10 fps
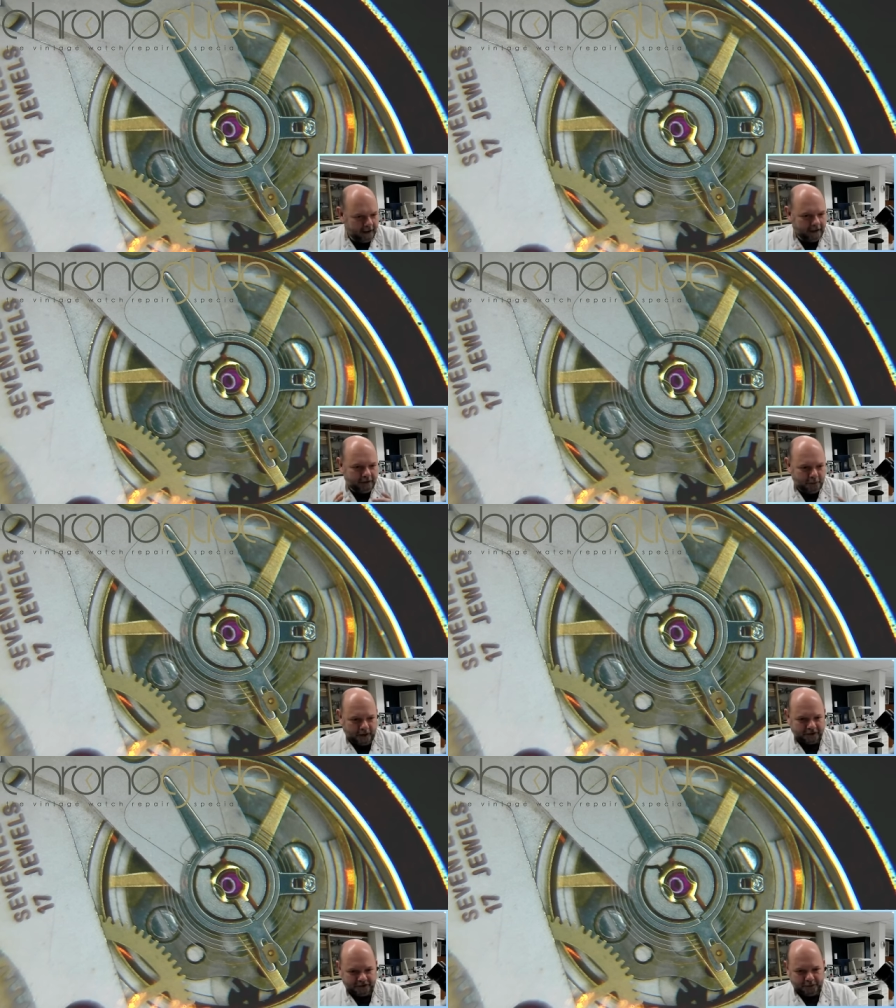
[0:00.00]
the
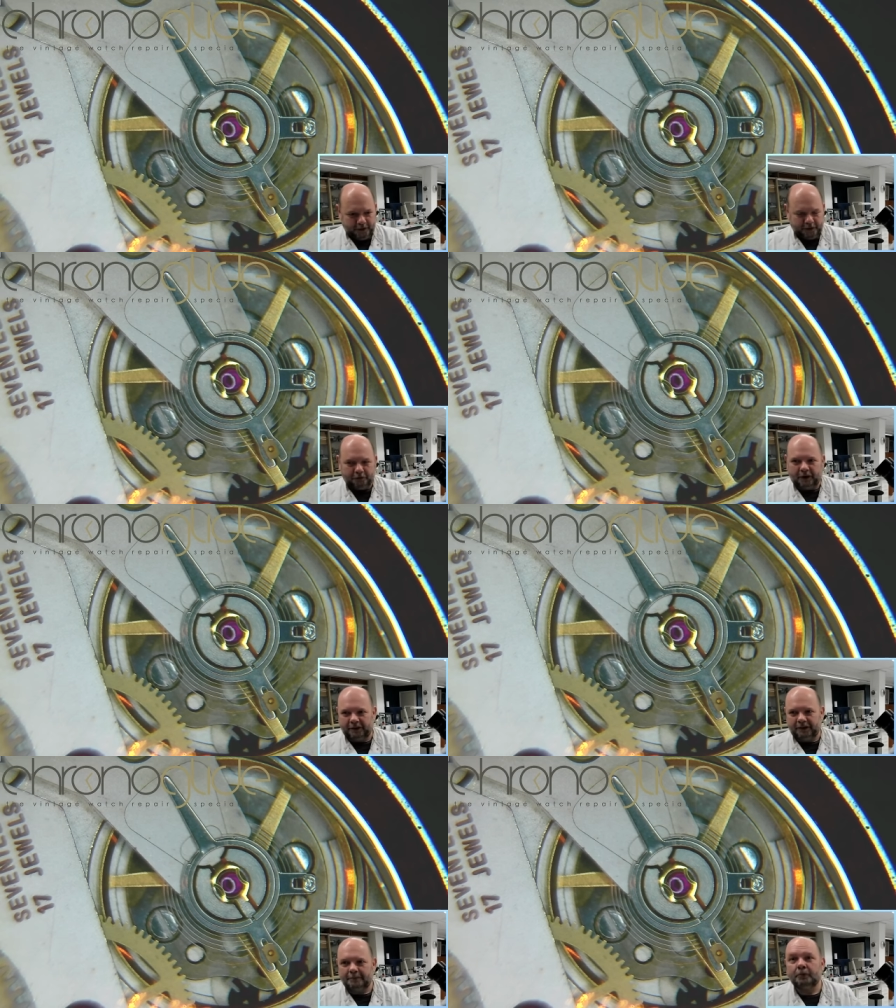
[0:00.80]
watch will
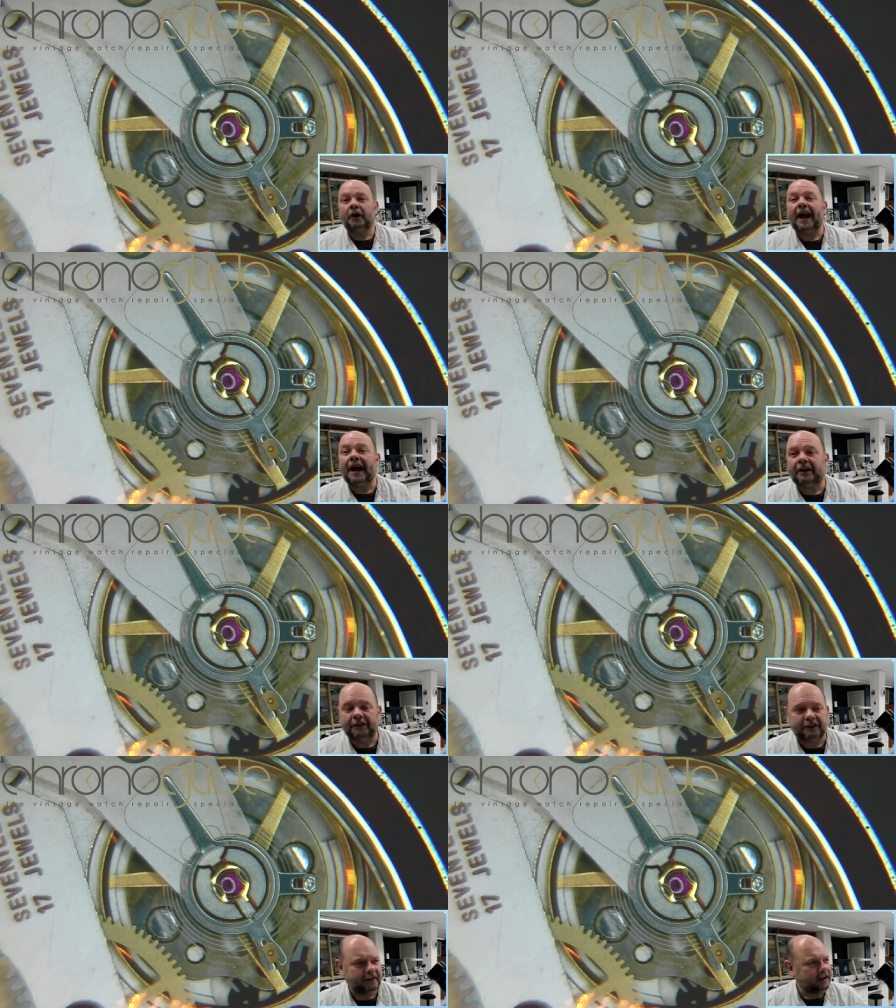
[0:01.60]
run more
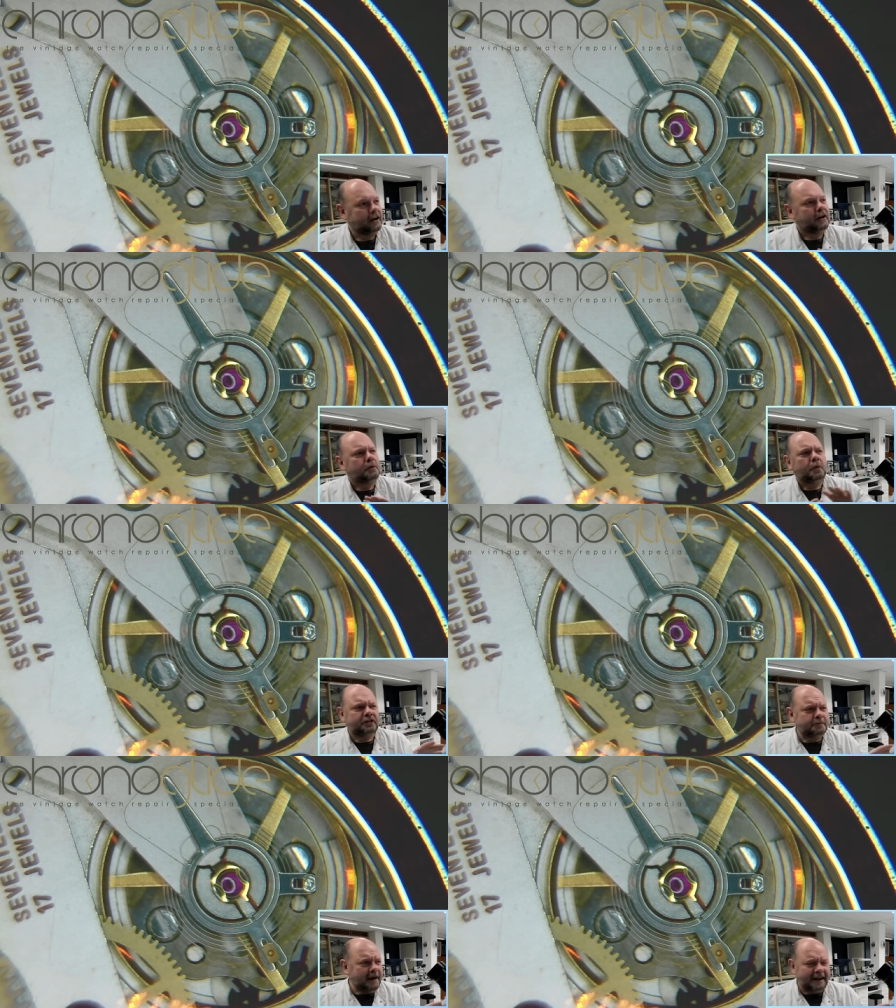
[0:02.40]
accurate.
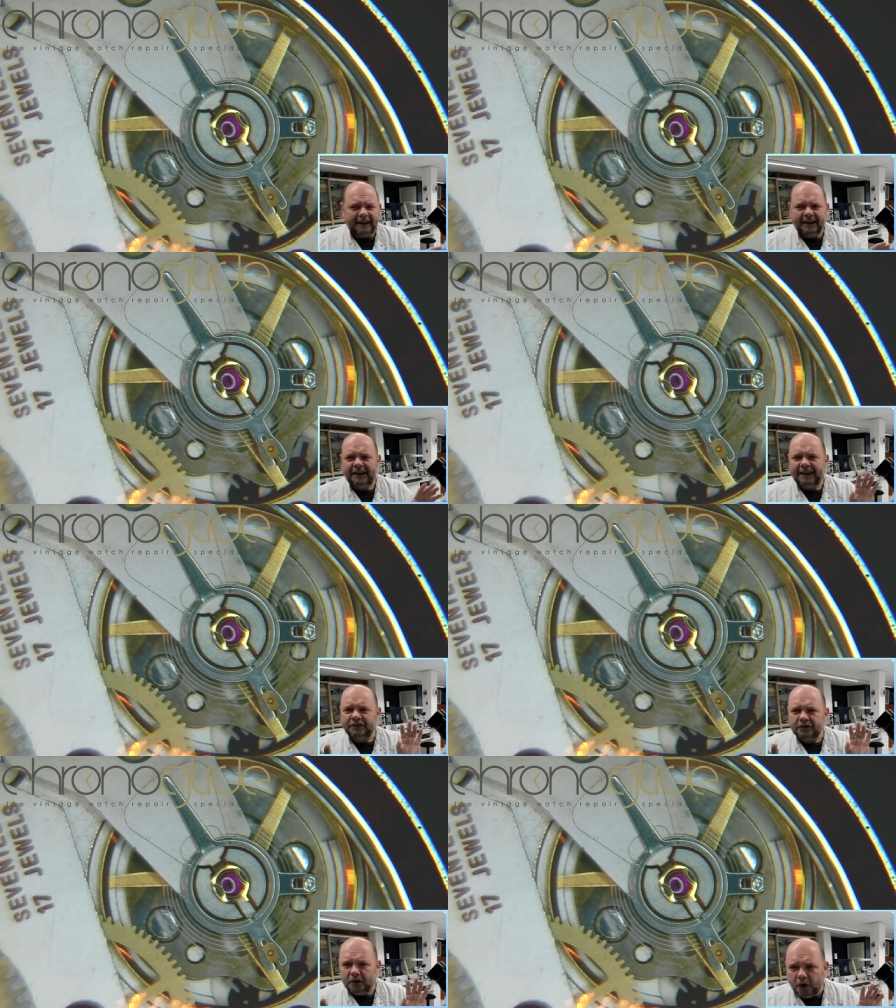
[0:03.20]
Watchmaking
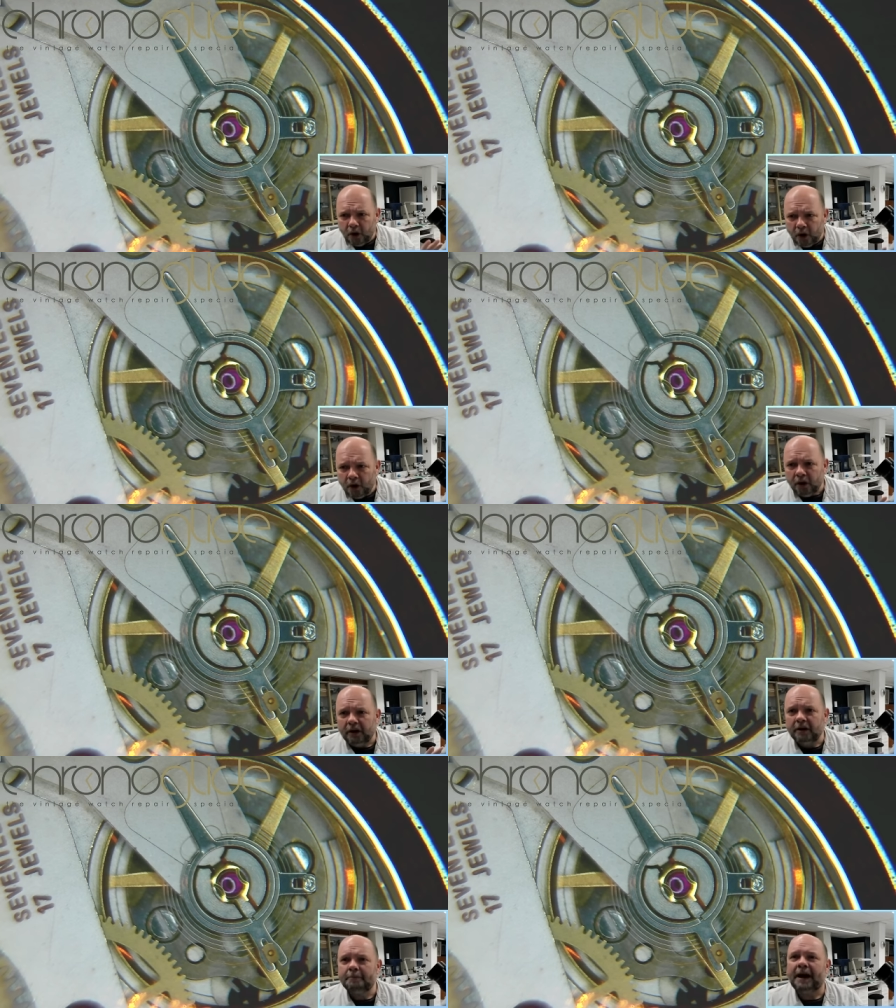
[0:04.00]
is all
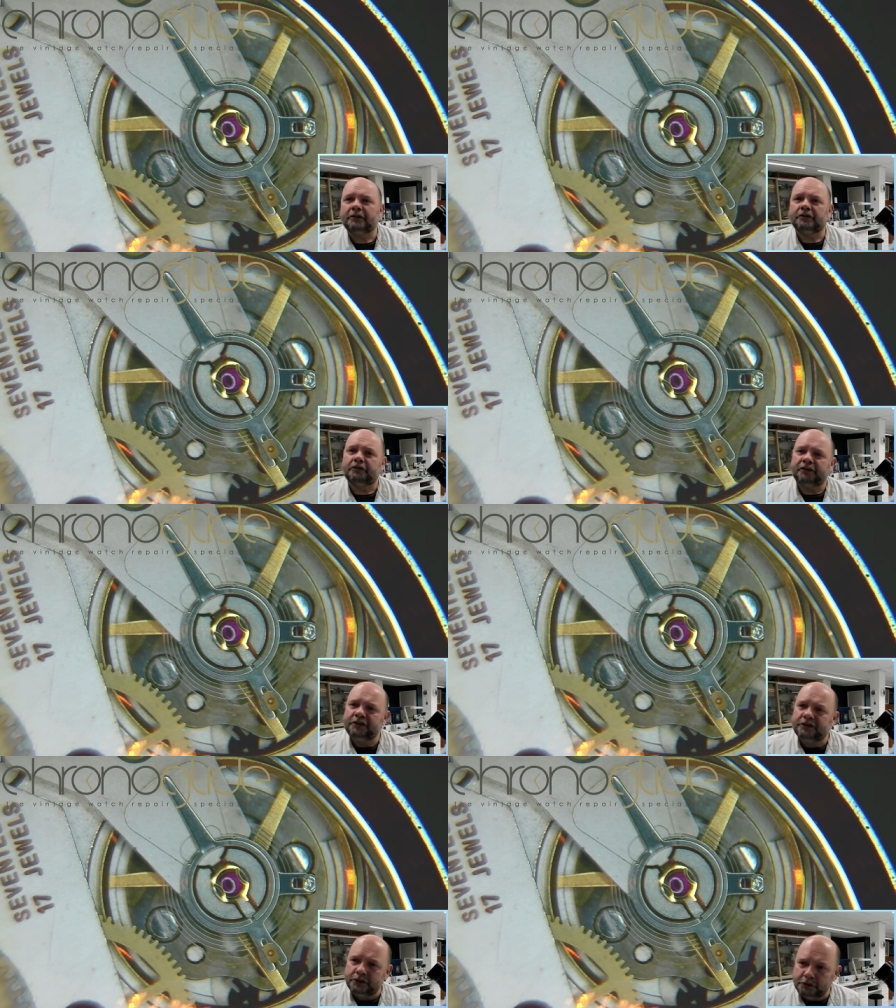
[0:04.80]
about
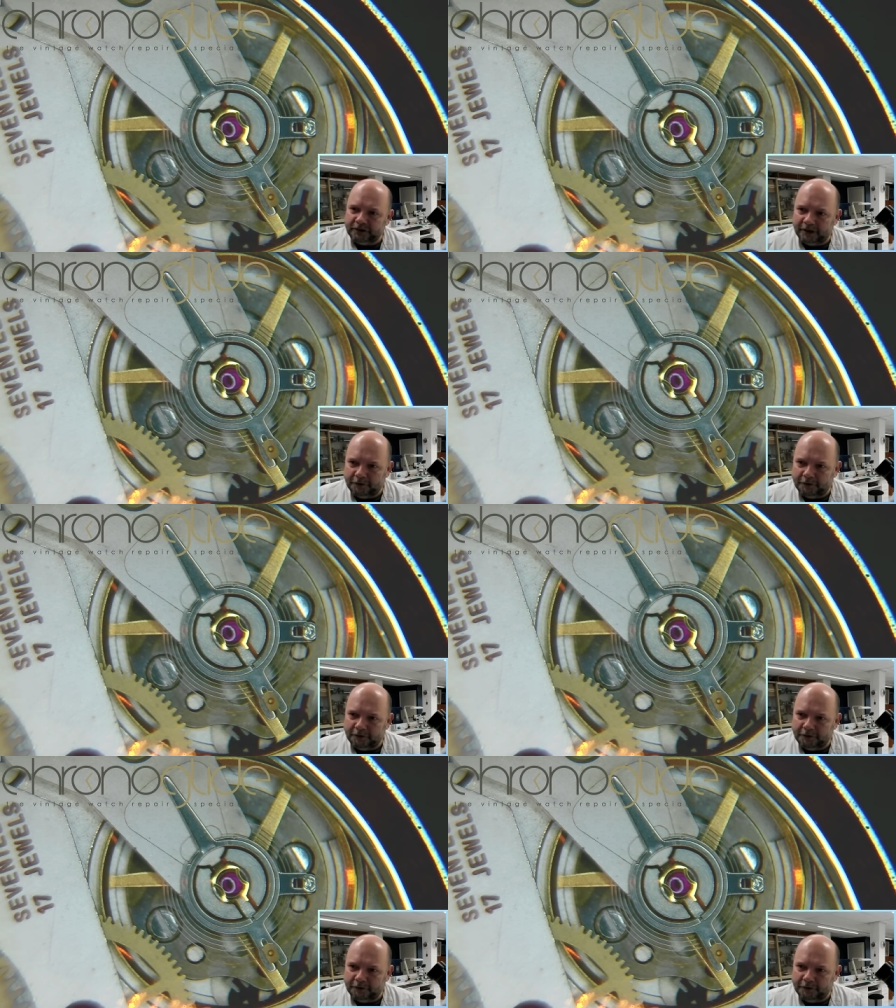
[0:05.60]
reducing